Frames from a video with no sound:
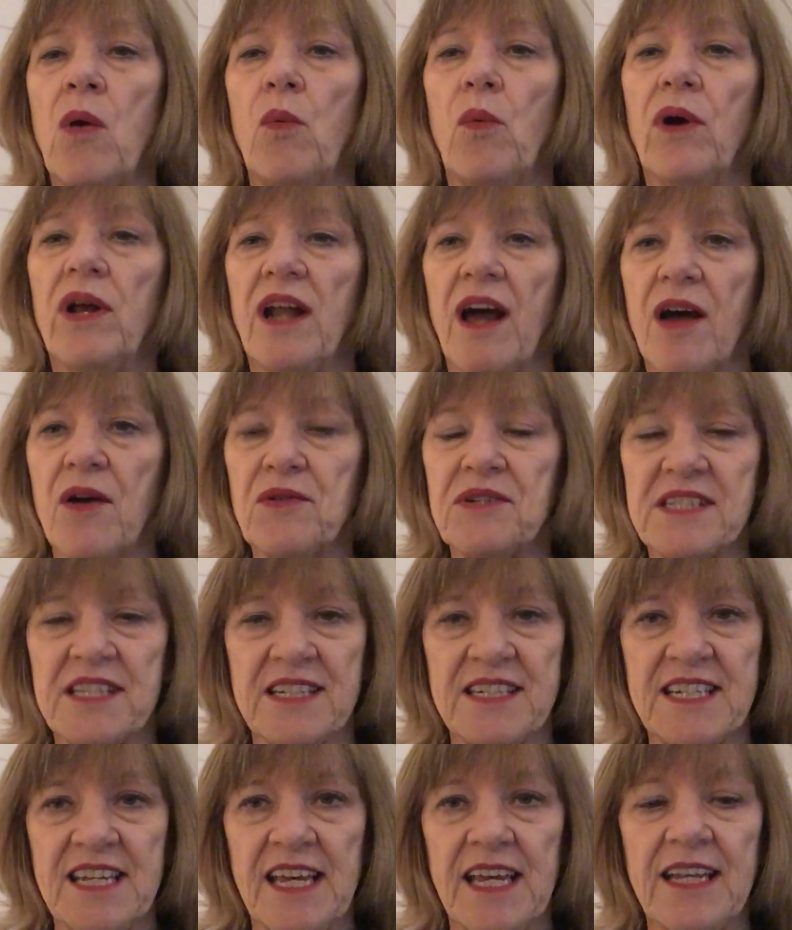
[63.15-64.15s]
When I was
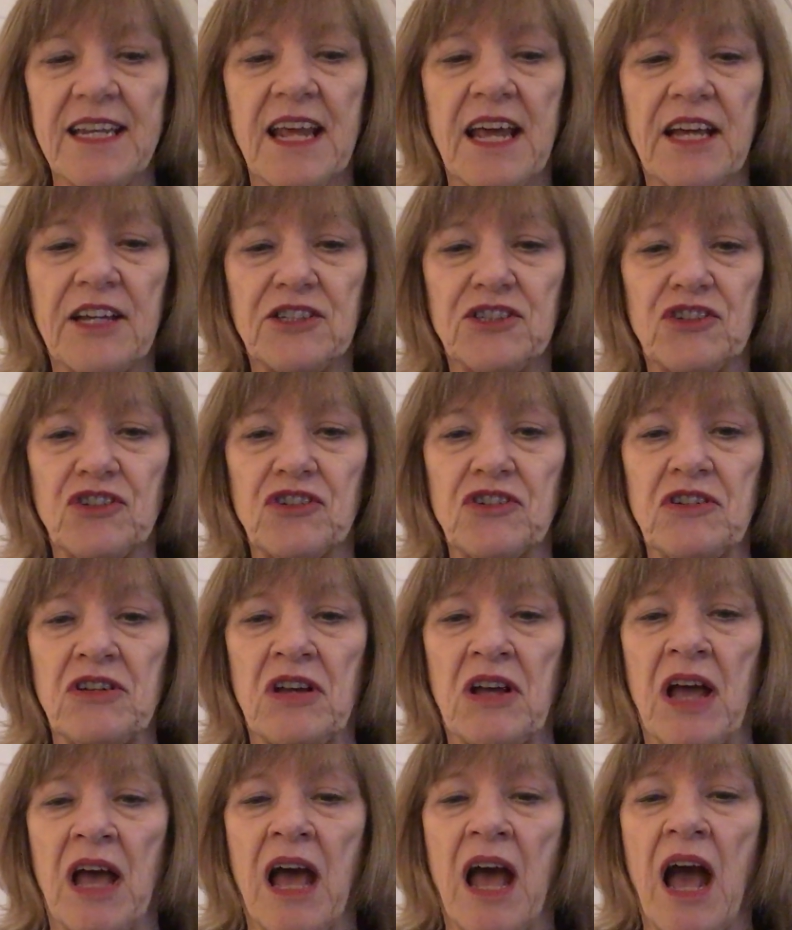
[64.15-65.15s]
a teenager,
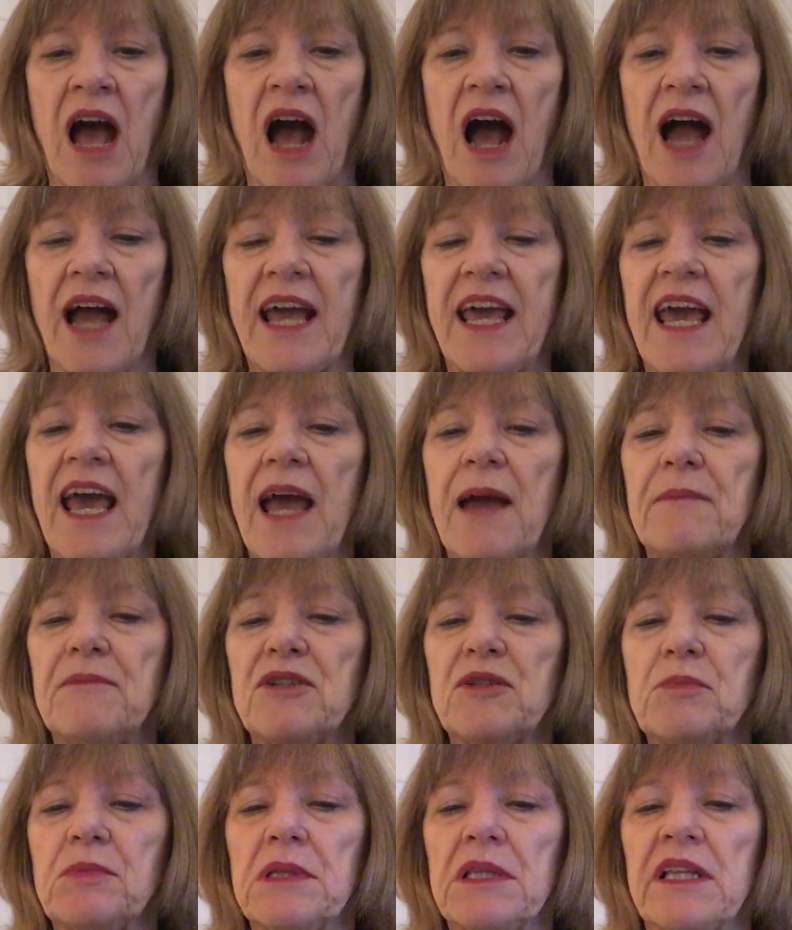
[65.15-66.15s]
I came
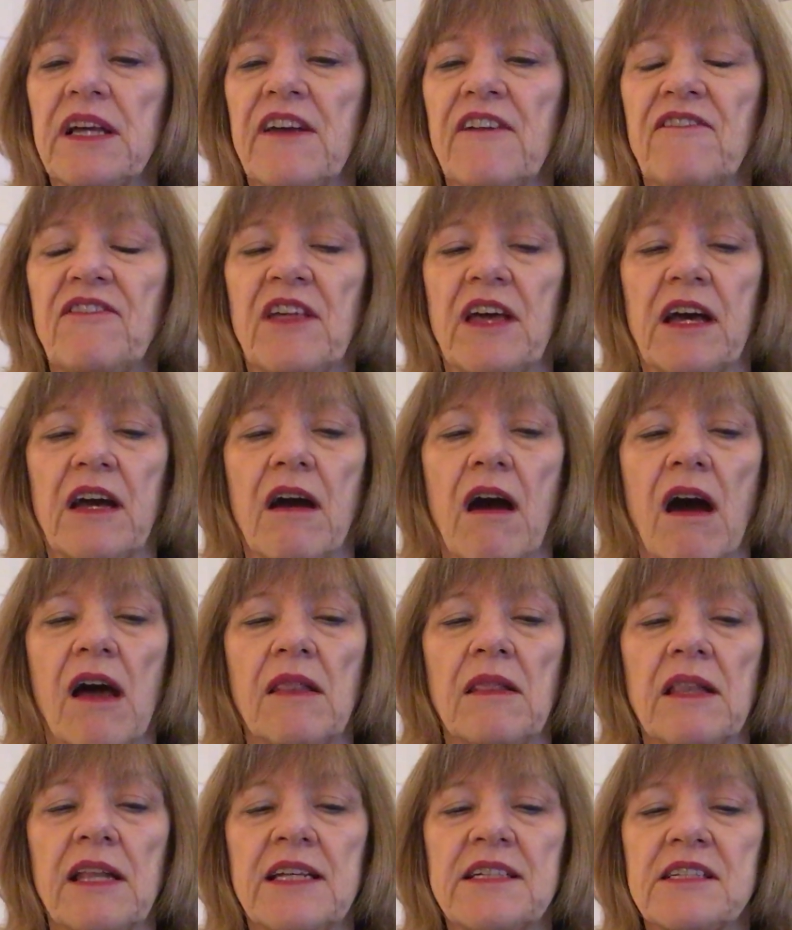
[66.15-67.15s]
to believe that
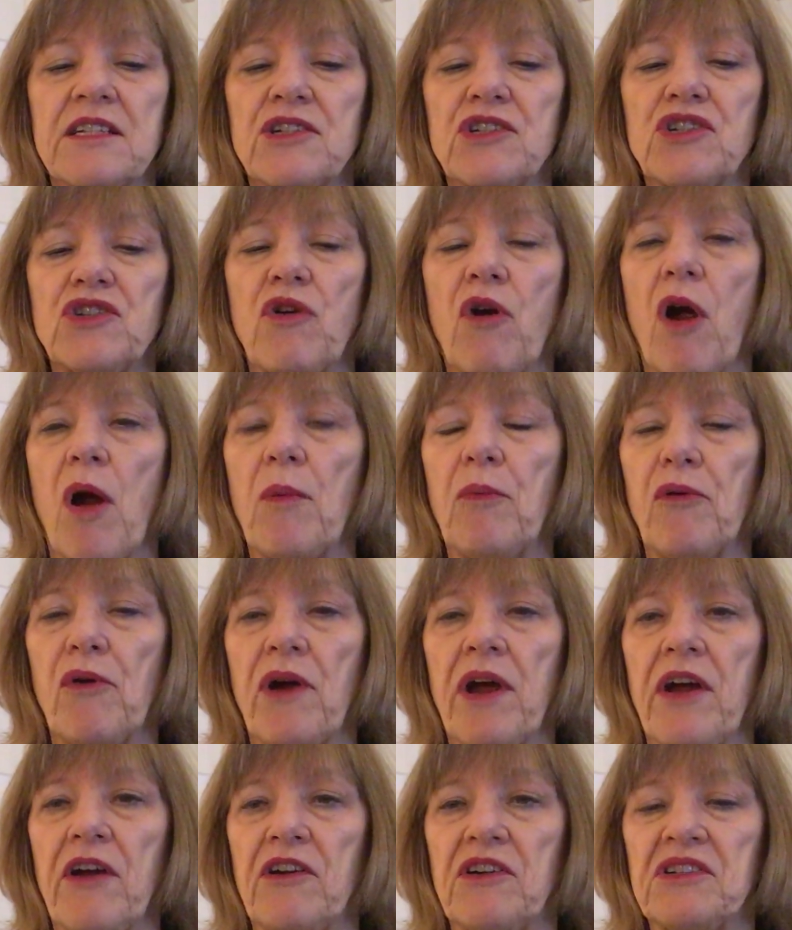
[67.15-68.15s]
God listened to our
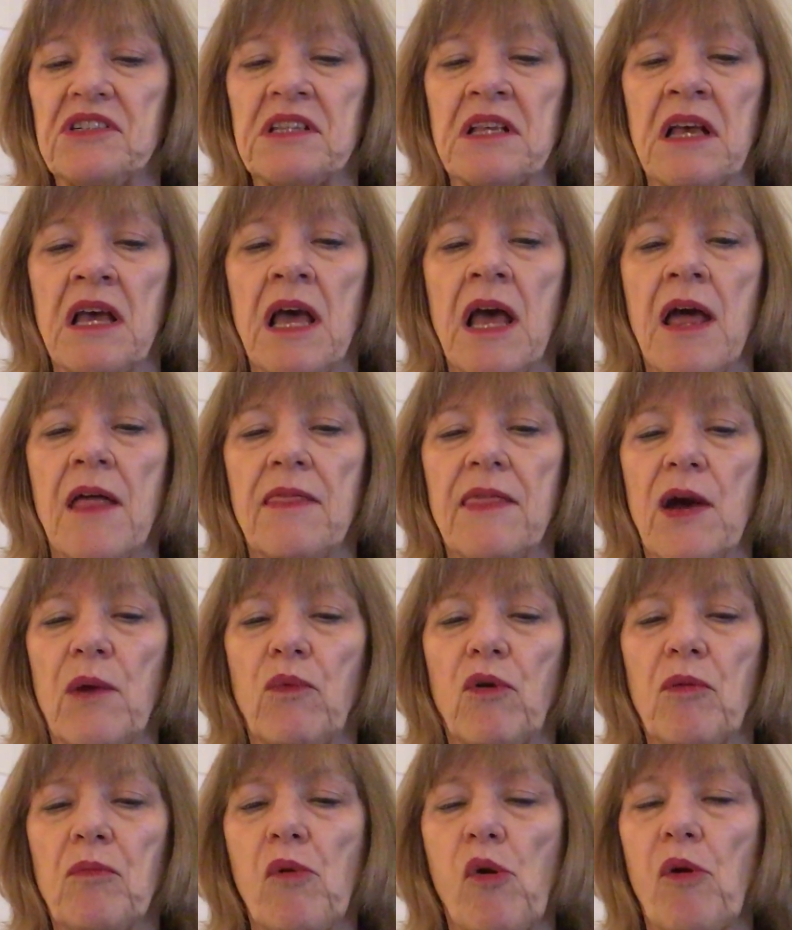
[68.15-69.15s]
prayers that
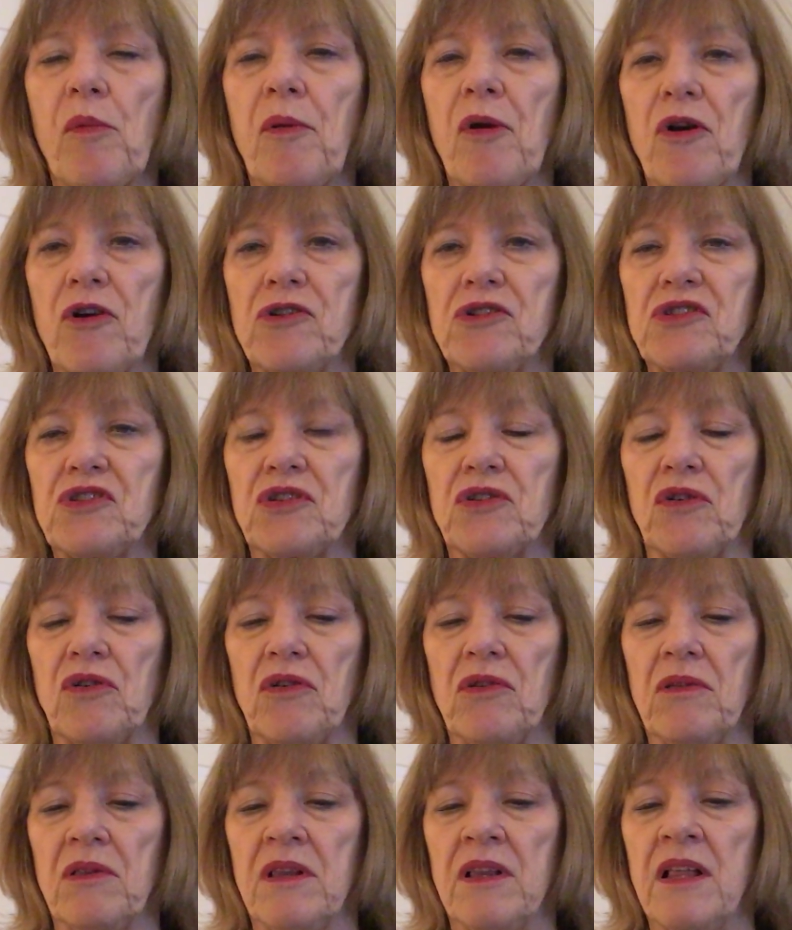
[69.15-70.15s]
were more
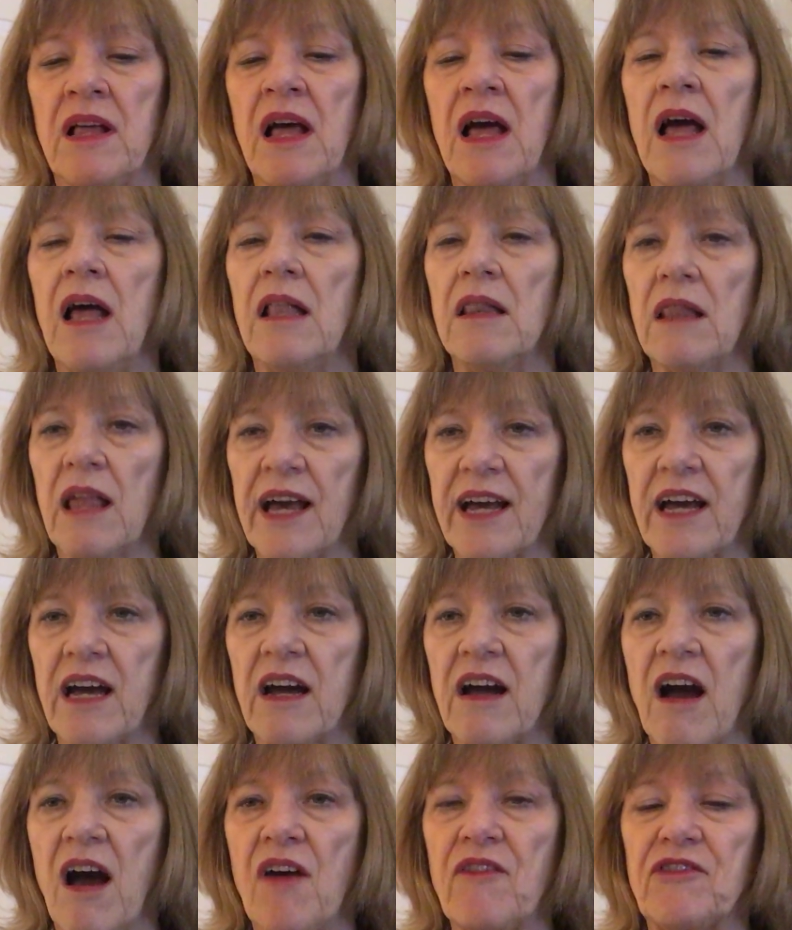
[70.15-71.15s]
personal, like a
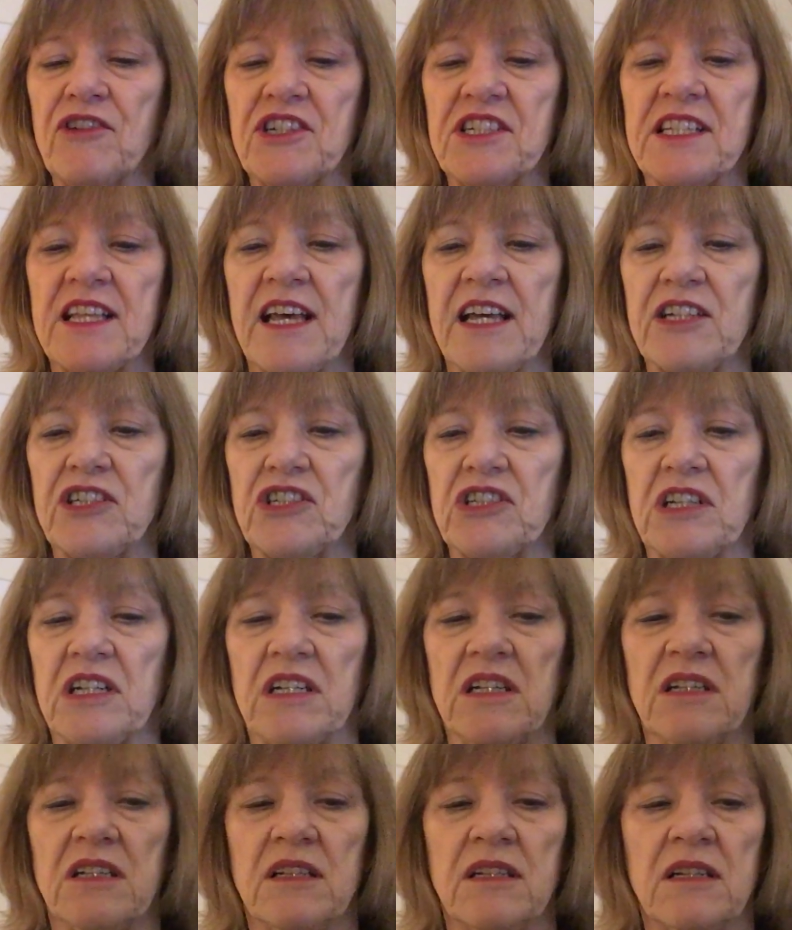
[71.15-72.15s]

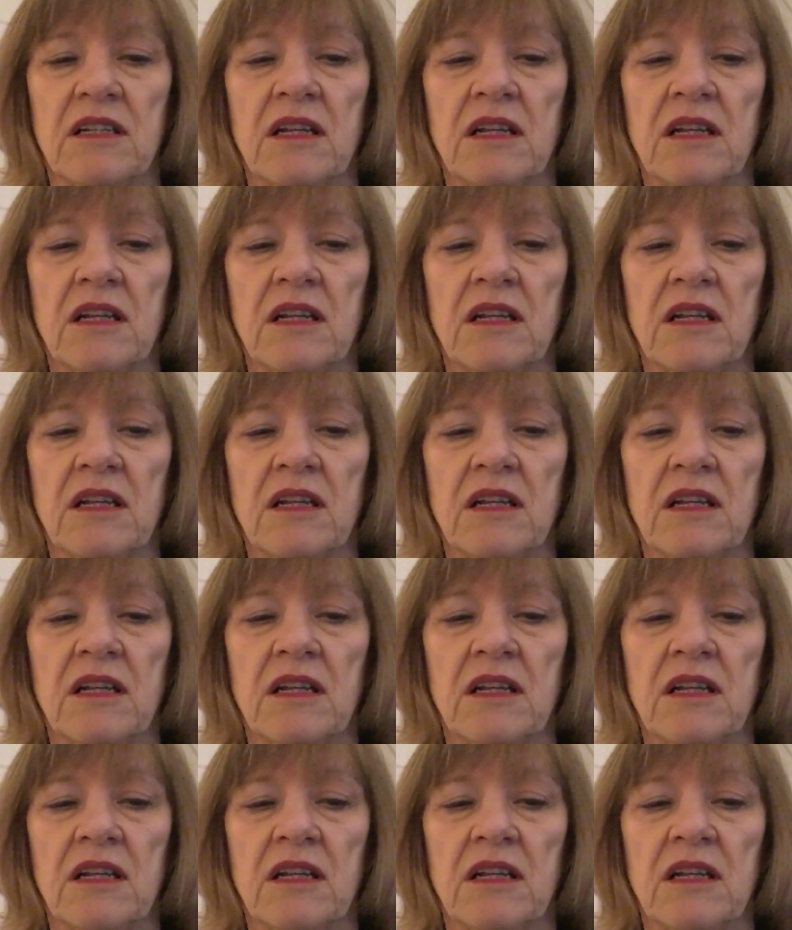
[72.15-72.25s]
conversation.